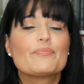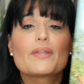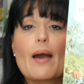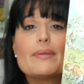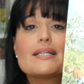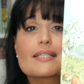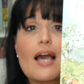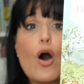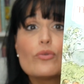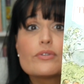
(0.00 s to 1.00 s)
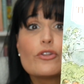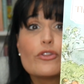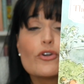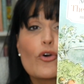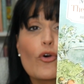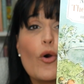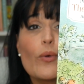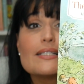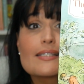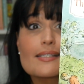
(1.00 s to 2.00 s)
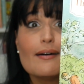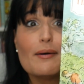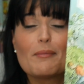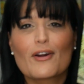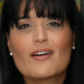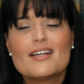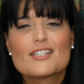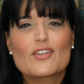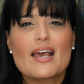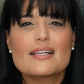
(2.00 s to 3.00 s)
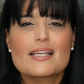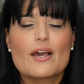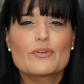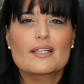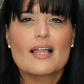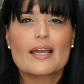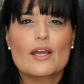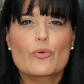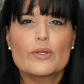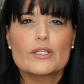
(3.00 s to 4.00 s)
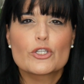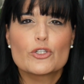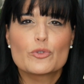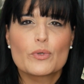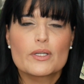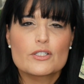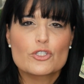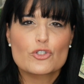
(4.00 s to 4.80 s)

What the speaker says: I mean, it's called The Growing Summer, so that sounded like a really good one to